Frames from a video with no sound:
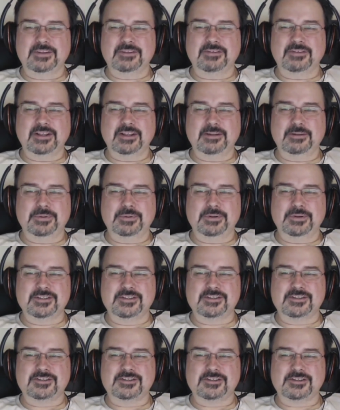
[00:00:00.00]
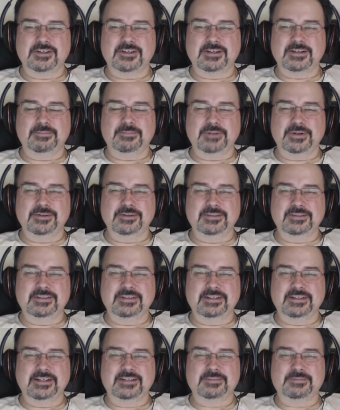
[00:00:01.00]
developers shirt at
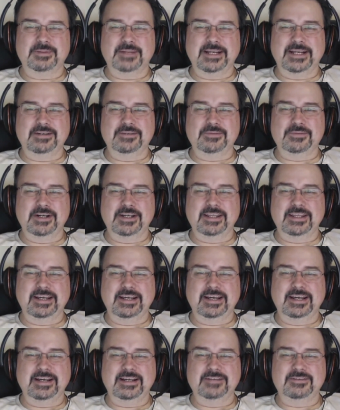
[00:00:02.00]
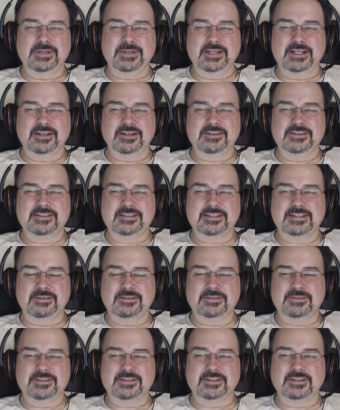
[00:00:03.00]
Build that explained why they had Windows
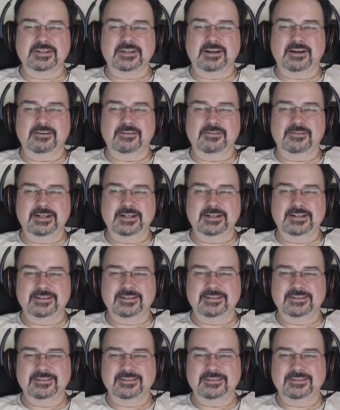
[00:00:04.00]
10 was the current one?